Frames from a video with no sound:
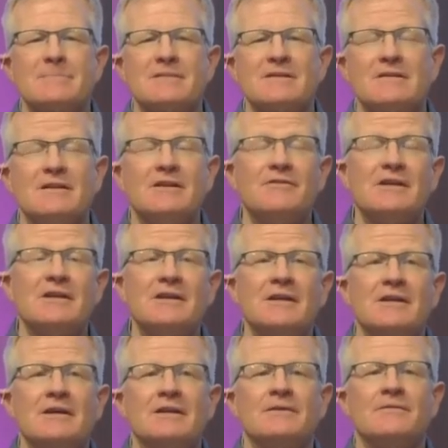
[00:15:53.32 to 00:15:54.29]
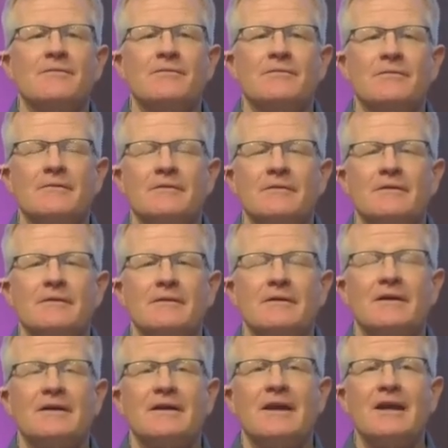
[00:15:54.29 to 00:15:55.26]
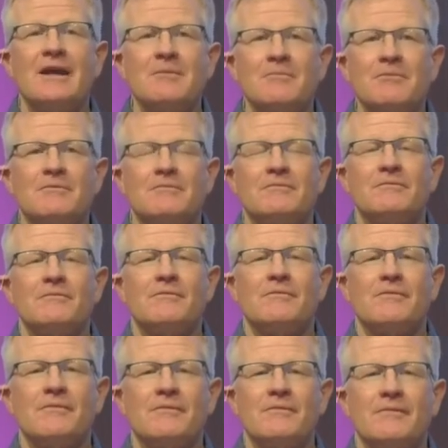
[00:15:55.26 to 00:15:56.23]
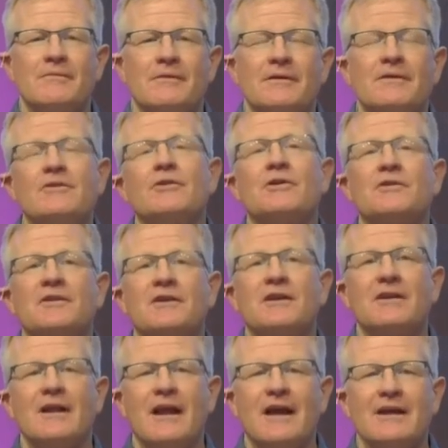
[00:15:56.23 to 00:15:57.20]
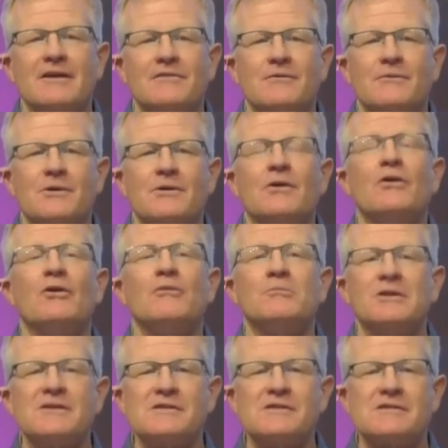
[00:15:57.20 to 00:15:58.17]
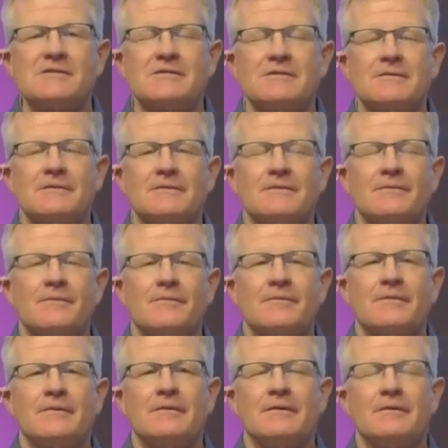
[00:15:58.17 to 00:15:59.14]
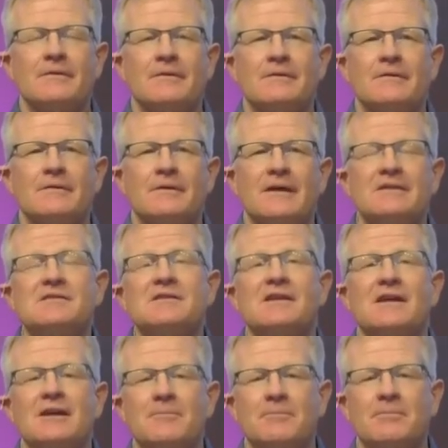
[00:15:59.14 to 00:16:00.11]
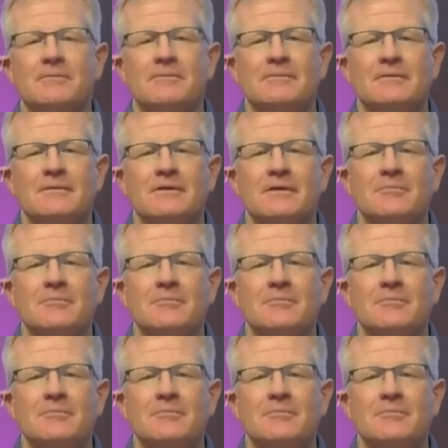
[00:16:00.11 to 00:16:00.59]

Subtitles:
living in a camp in North Carolina where the homeless had set up a